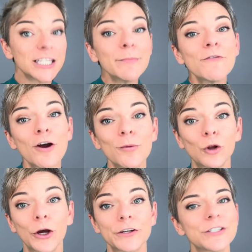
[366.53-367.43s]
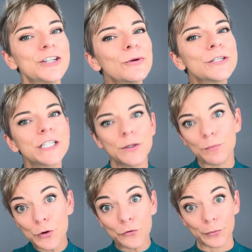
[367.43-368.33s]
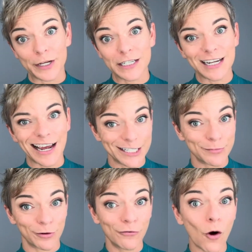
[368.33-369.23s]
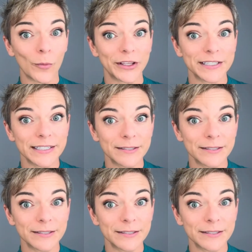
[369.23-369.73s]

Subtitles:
of our employers don't see movement as performance,